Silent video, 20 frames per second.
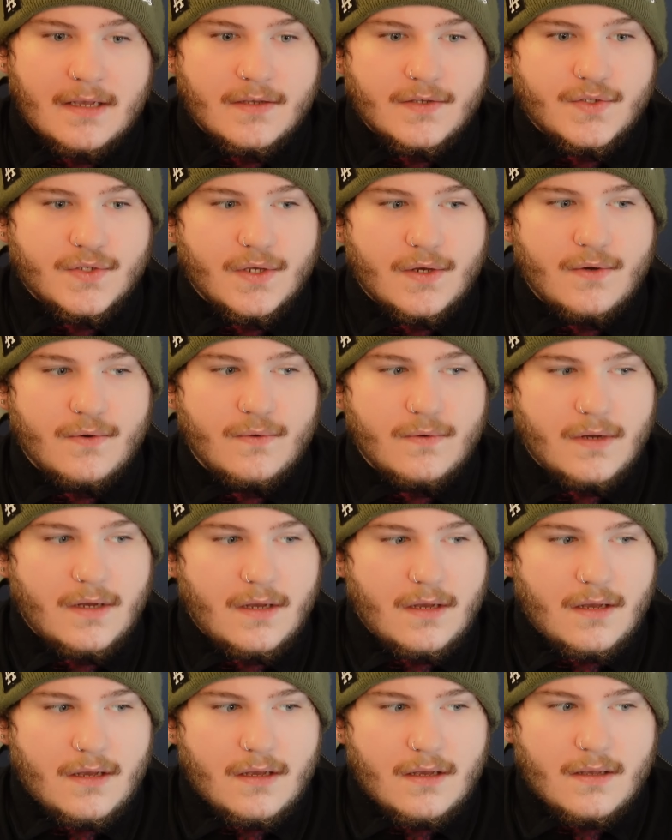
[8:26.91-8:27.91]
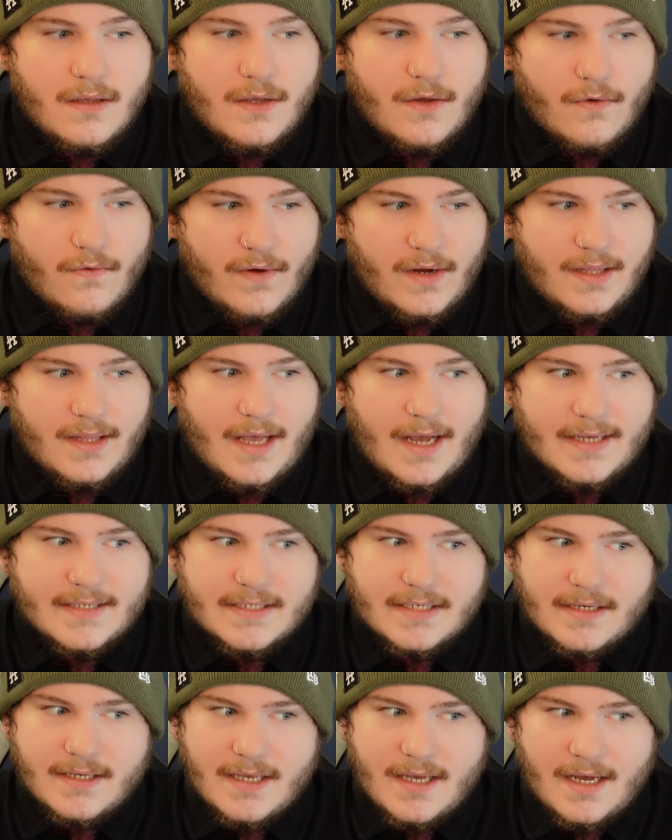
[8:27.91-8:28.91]
So you're
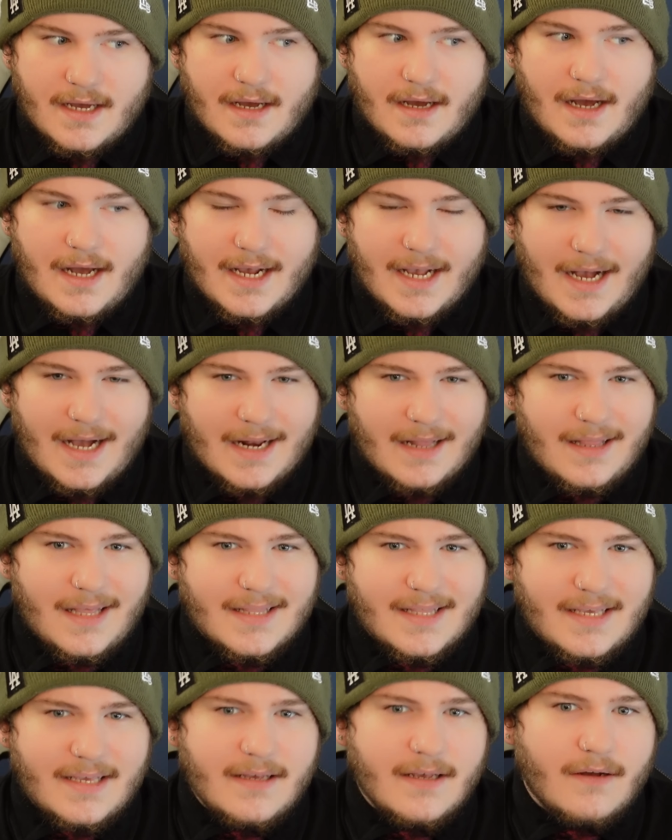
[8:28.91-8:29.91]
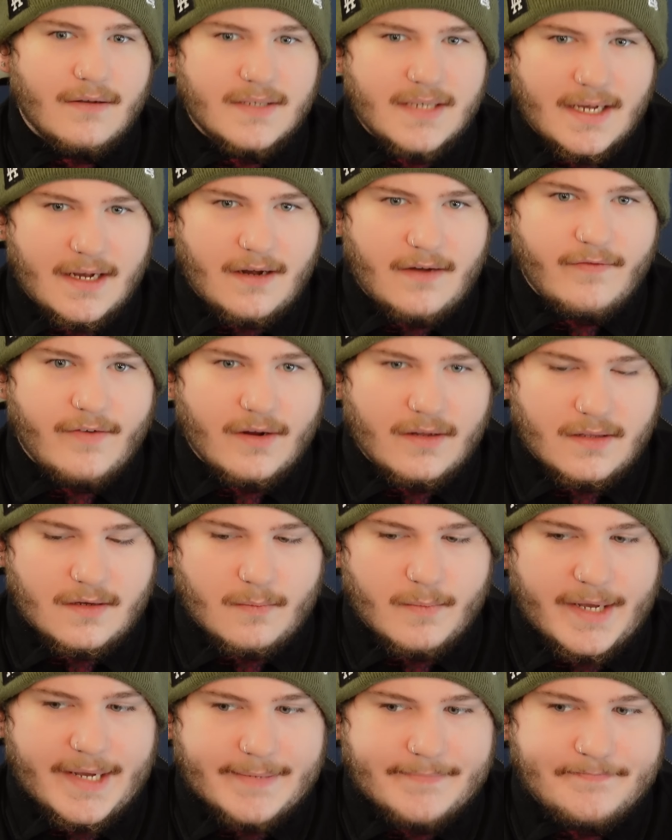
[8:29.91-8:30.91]
realizing, yeah, I kind of let the ego take over a
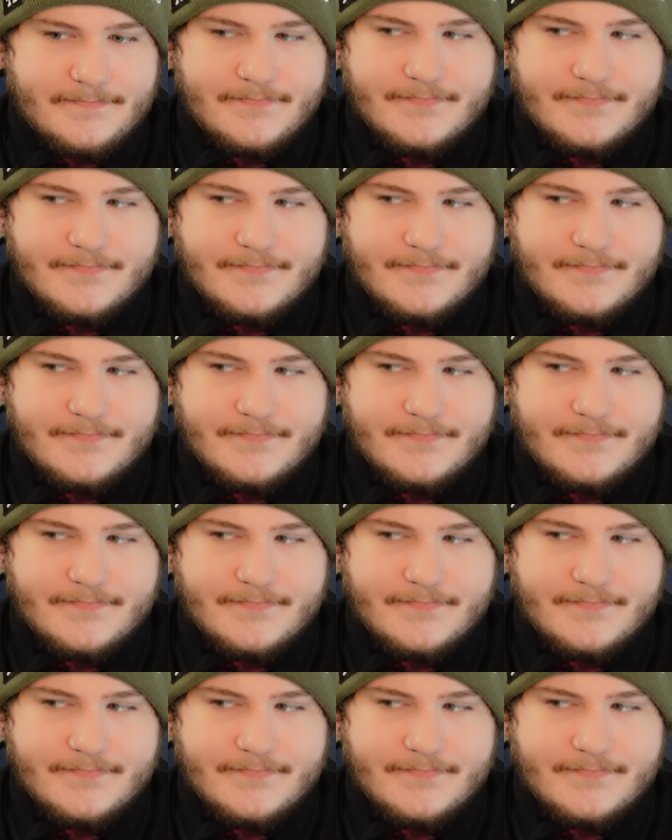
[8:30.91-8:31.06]
little bit.